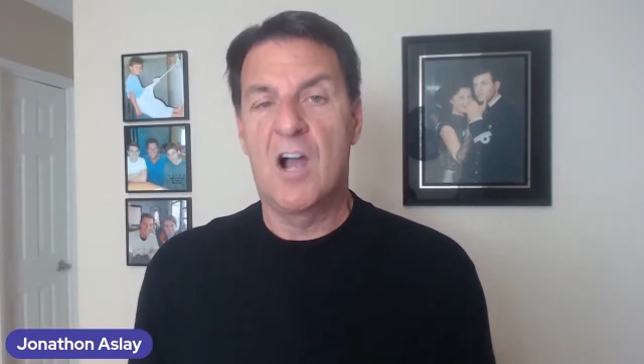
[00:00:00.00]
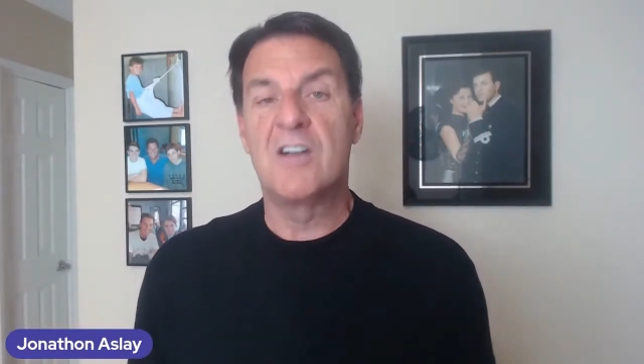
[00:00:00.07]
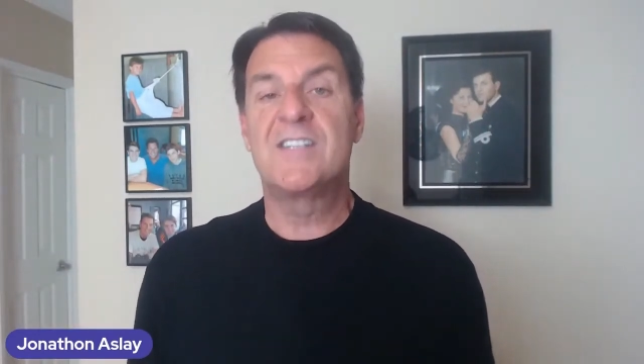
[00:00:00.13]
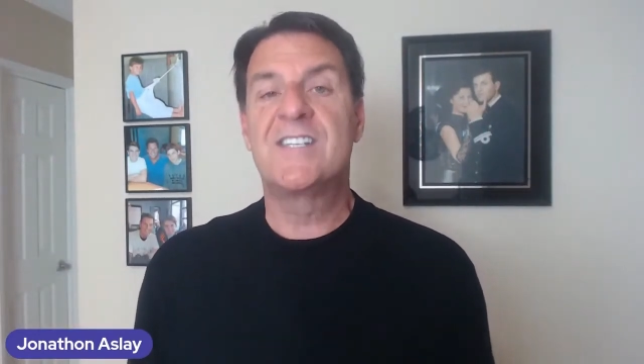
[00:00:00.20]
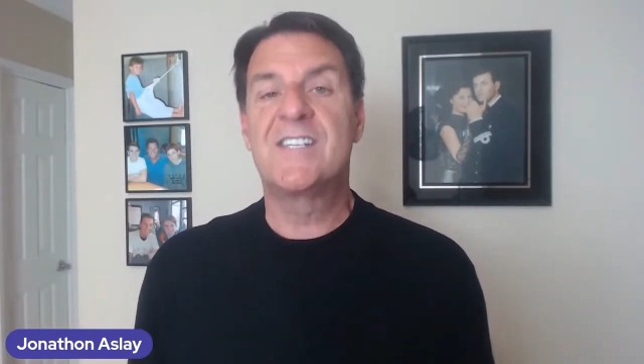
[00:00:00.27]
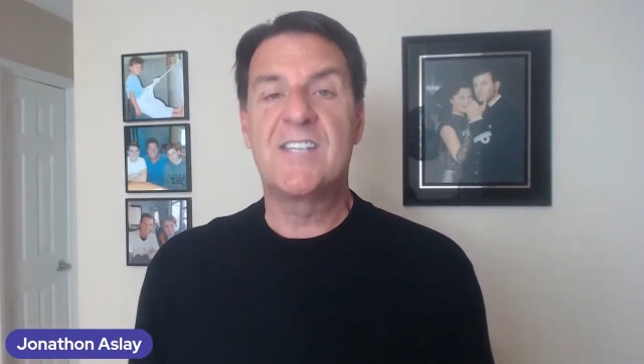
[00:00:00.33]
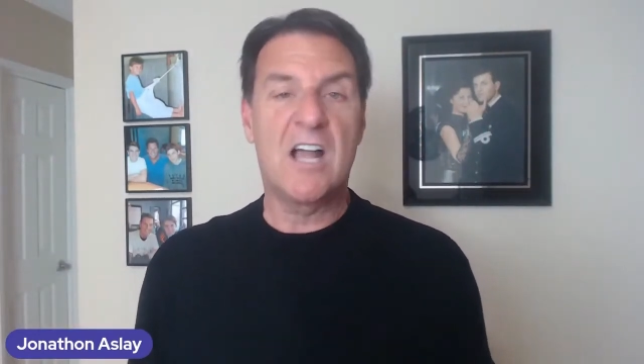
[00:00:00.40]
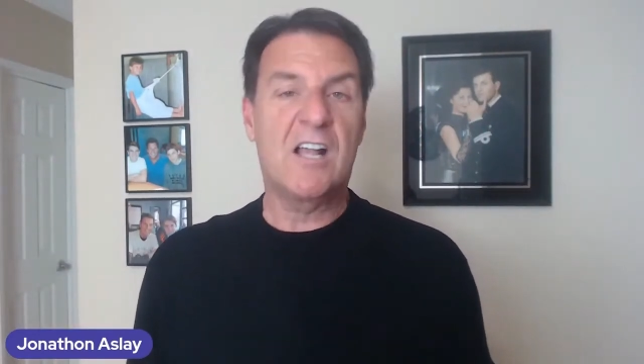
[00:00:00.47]
are
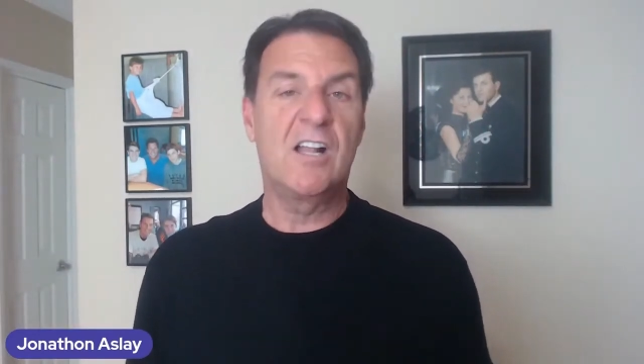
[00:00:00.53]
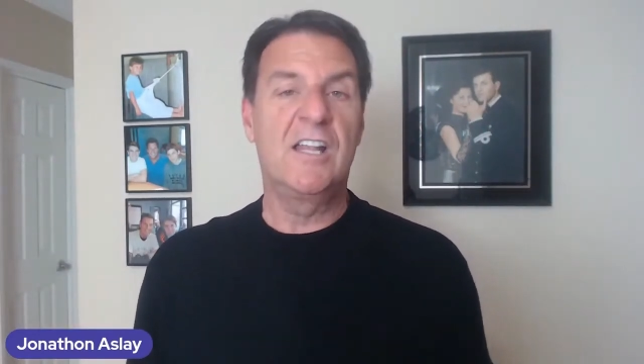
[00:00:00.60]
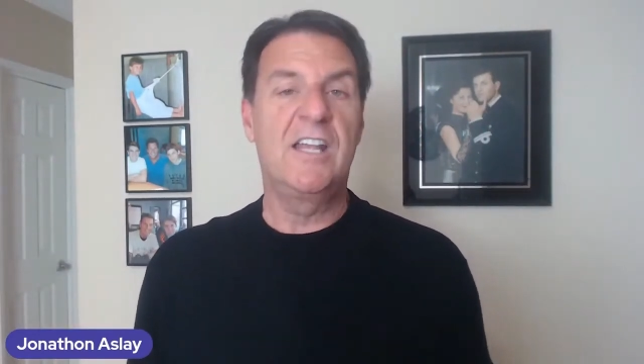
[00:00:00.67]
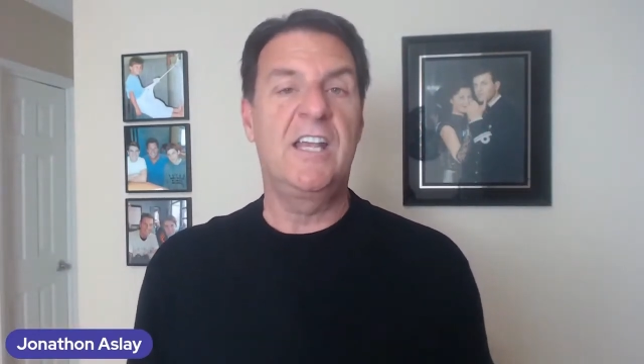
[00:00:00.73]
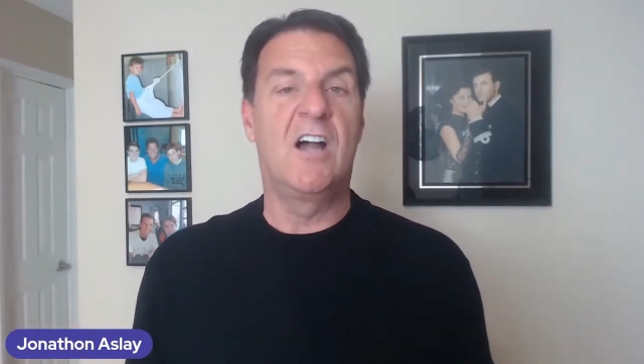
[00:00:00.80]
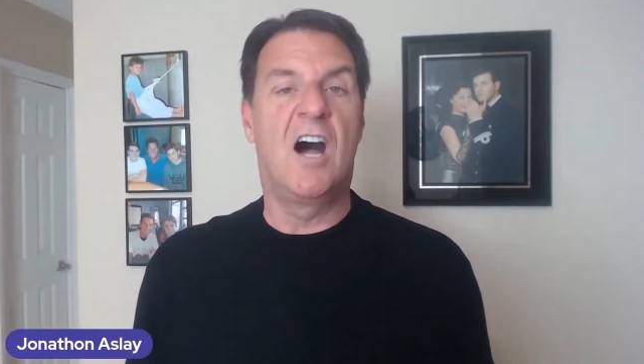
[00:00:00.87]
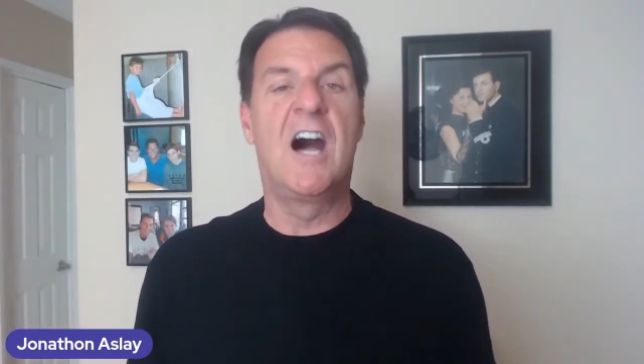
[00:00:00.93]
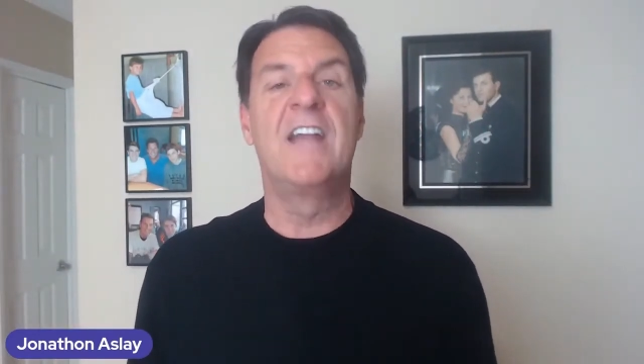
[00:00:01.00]

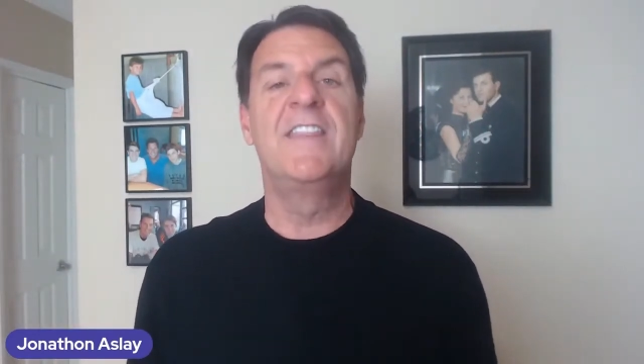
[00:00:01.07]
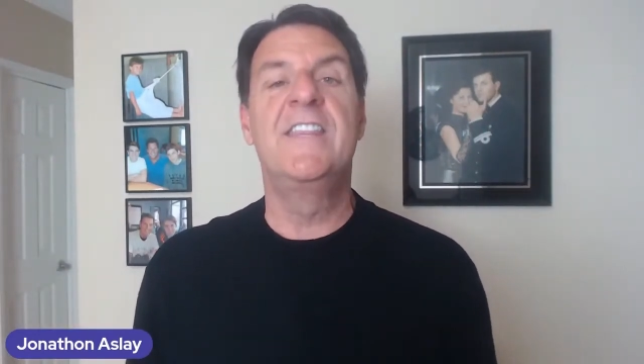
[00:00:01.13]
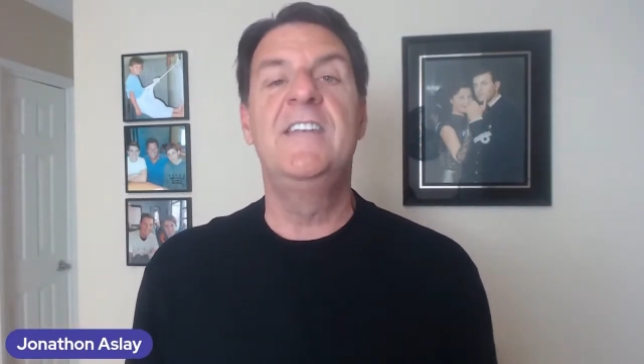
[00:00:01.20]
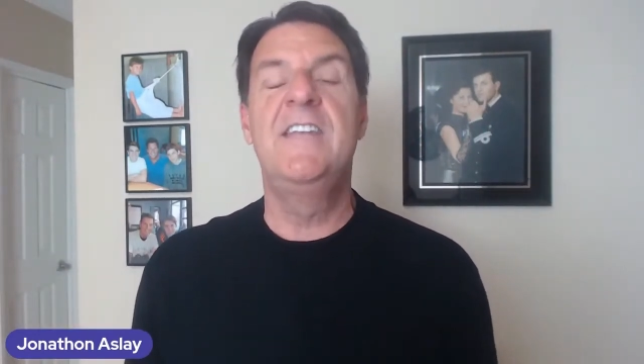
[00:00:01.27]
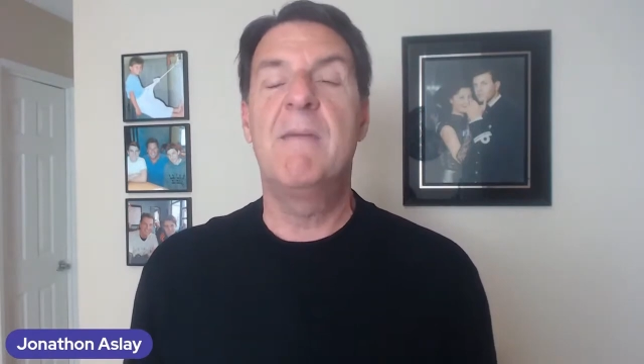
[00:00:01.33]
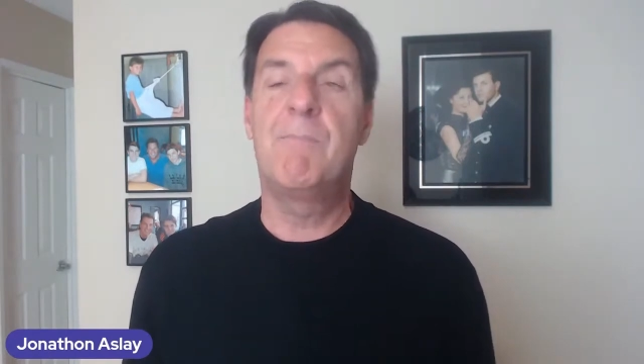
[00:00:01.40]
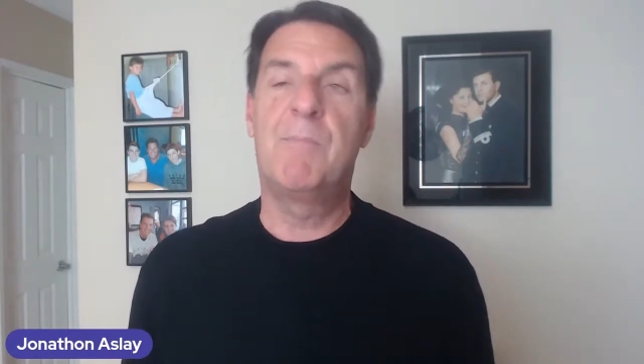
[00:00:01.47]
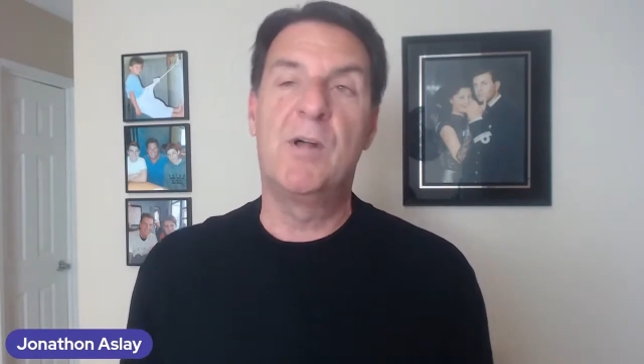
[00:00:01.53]
suckling on the
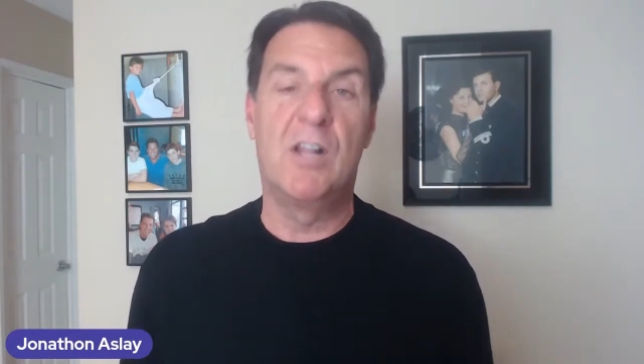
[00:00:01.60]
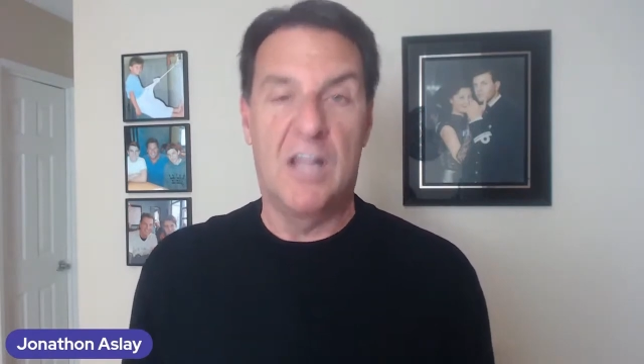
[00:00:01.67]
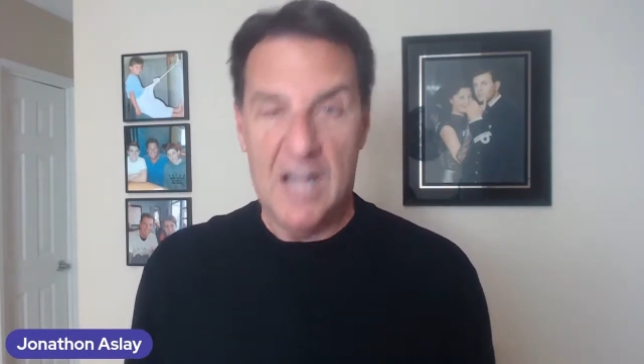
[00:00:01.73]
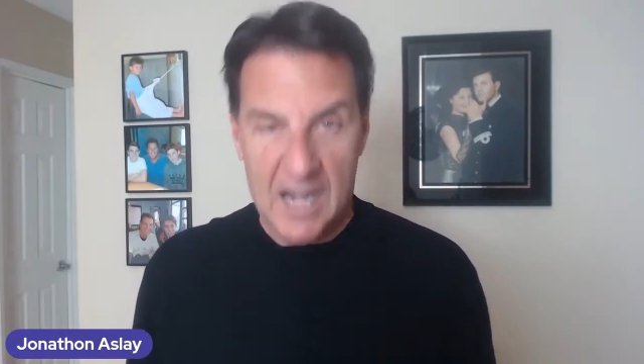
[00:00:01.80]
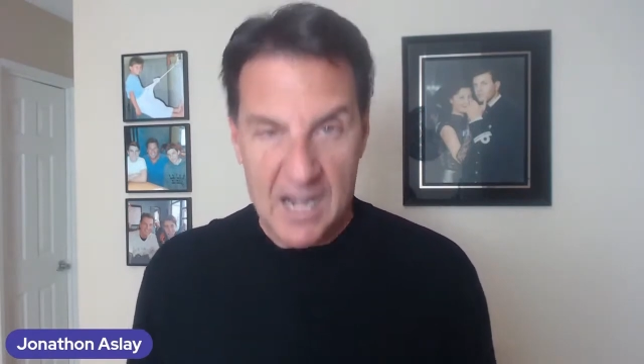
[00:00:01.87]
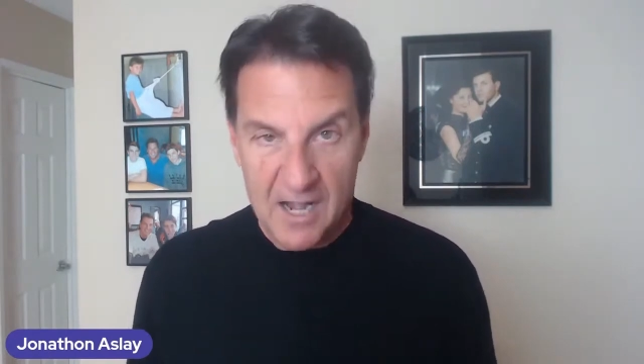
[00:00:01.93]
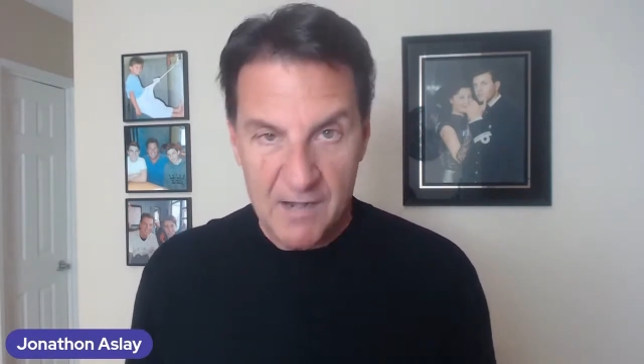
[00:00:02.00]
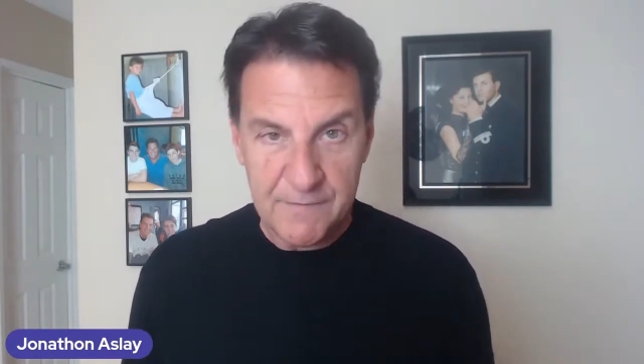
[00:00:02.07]
nipple
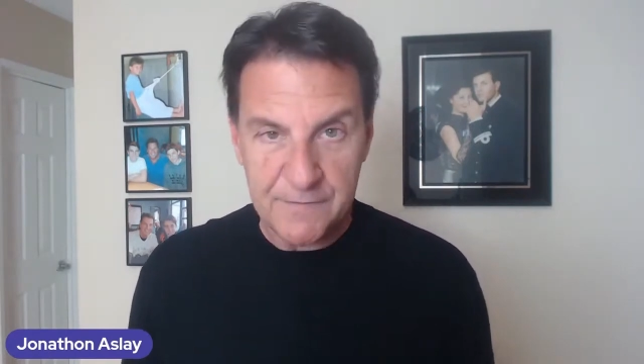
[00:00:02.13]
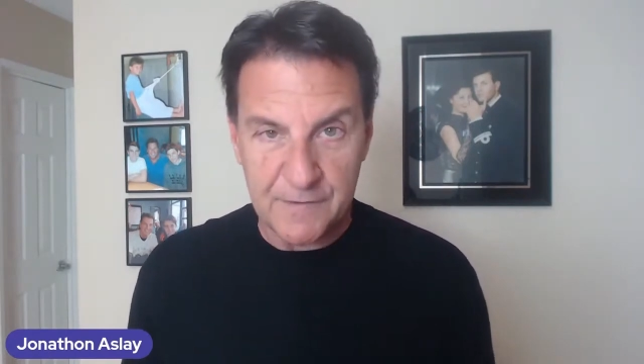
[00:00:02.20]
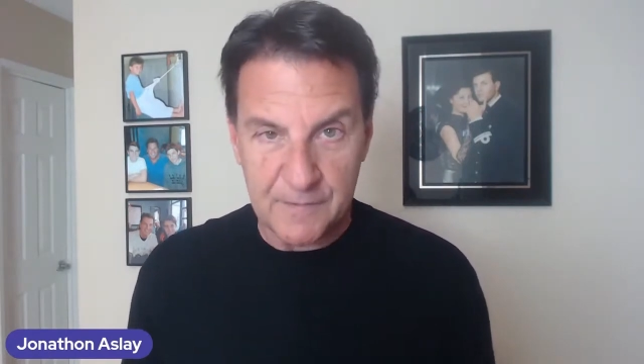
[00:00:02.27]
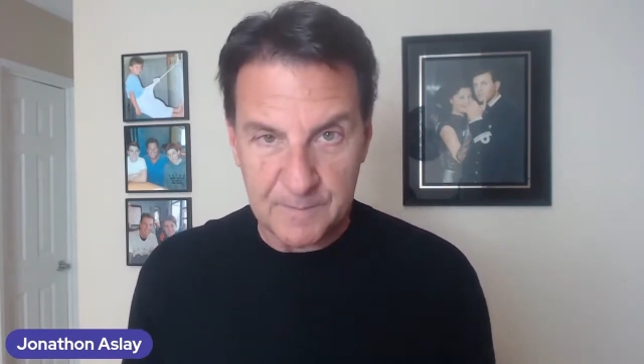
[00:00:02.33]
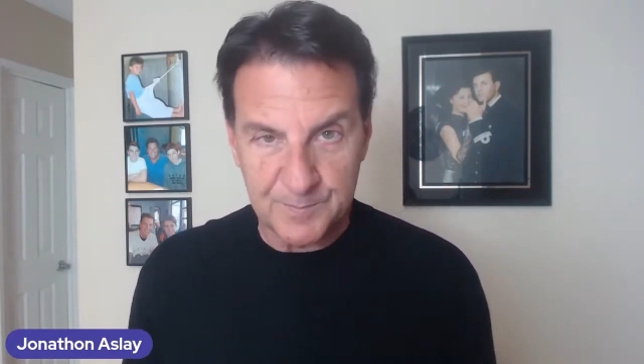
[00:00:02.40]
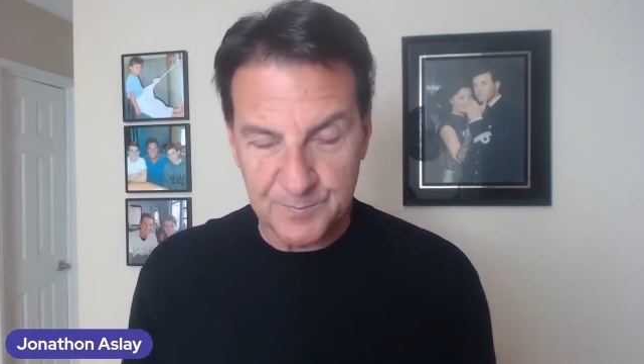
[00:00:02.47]
of